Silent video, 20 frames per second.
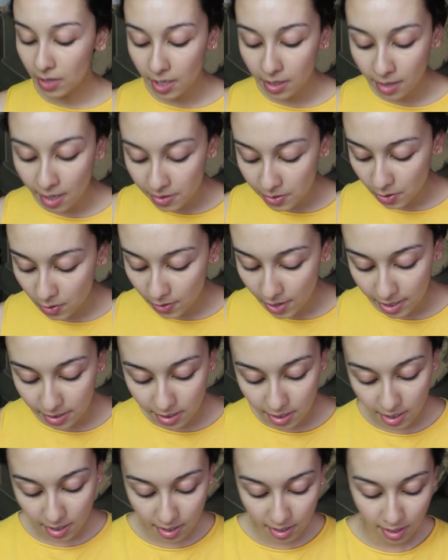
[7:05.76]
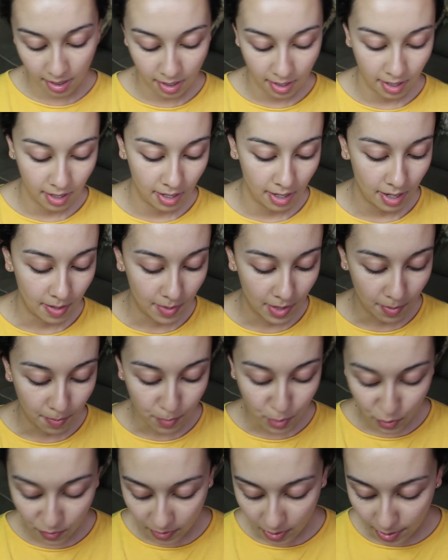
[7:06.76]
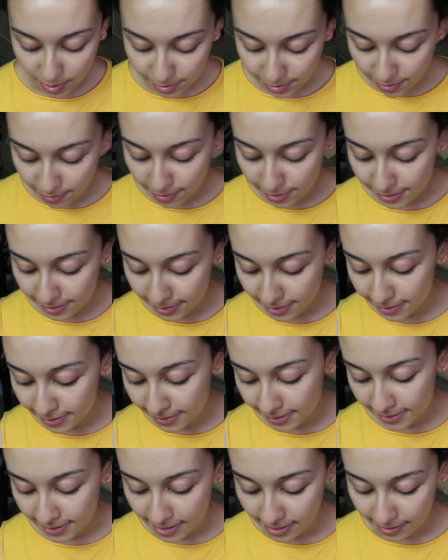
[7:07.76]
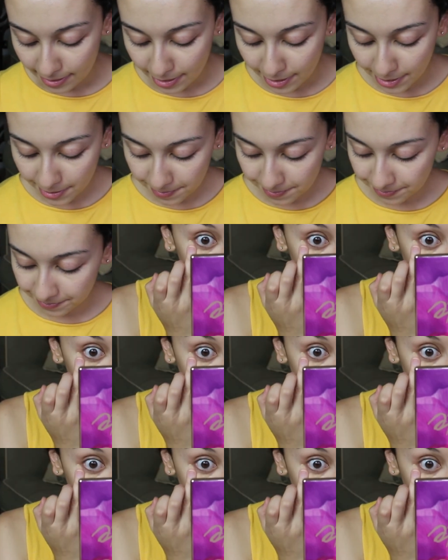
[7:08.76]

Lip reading: like that's corrected. I'm gonna move on to this concealer.